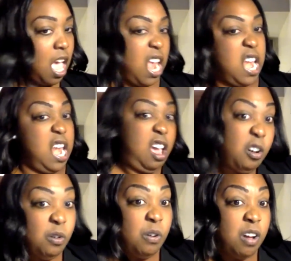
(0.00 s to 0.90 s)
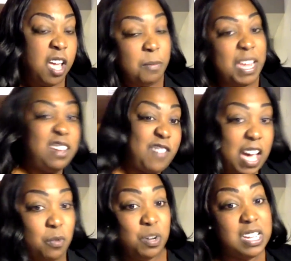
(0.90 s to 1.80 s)
no, but if I
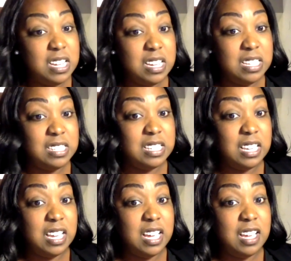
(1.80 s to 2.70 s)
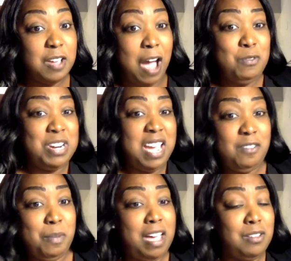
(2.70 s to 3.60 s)
was, I wouldn't have a
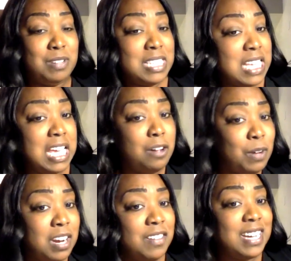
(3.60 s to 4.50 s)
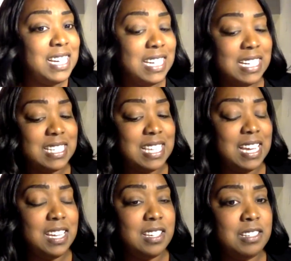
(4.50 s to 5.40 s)
problem with saying whatever I needed to say to
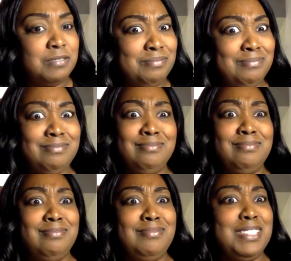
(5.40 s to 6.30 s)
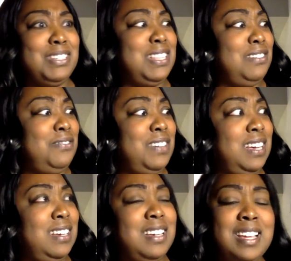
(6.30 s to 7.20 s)
you. The
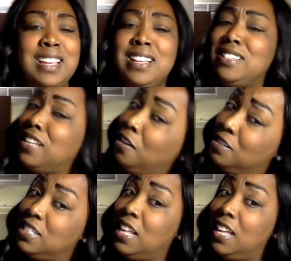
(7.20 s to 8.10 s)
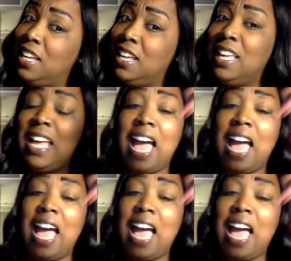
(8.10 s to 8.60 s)
fuck? So I was like,